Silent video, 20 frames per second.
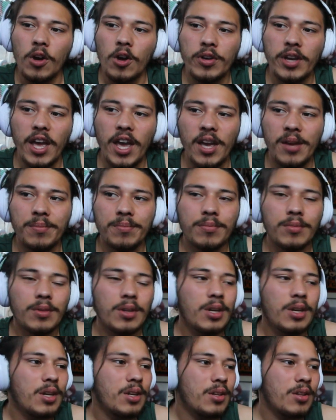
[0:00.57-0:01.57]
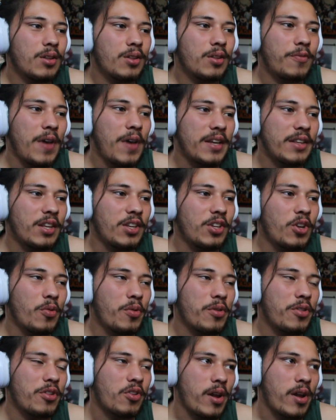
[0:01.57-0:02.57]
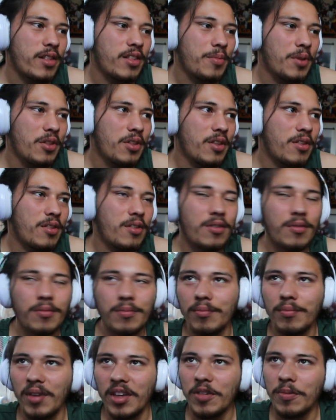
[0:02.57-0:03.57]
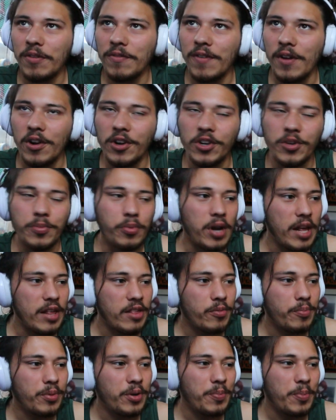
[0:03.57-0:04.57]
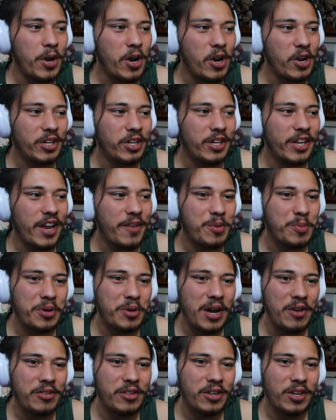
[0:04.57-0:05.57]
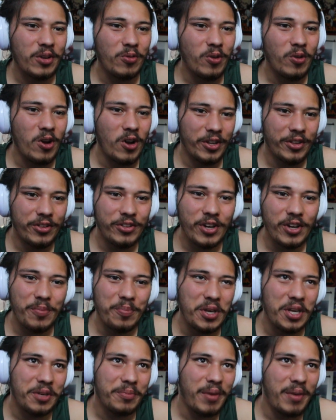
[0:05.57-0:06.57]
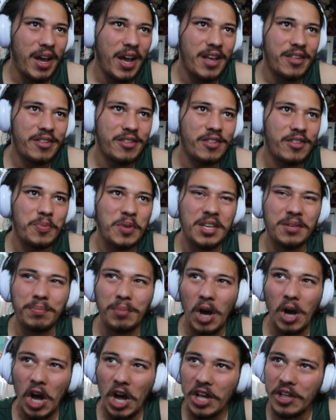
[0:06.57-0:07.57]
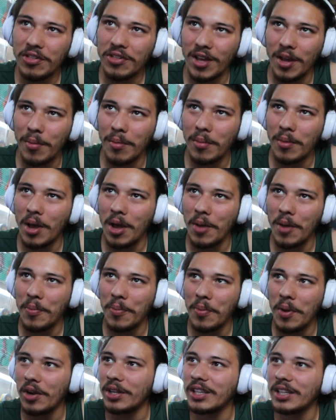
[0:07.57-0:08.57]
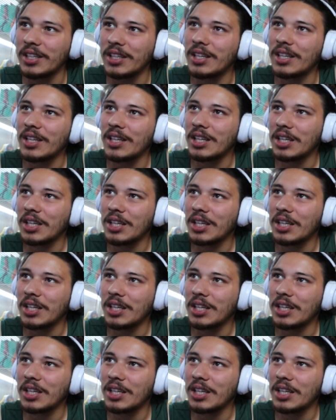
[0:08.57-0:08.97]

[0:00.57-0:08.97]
Okay. The fact that no one's corrected me on this makes me very depressed. But apparently I've been pronouncing it wrong. It's not Pete and Bass, it's Pete and Boz, apparently.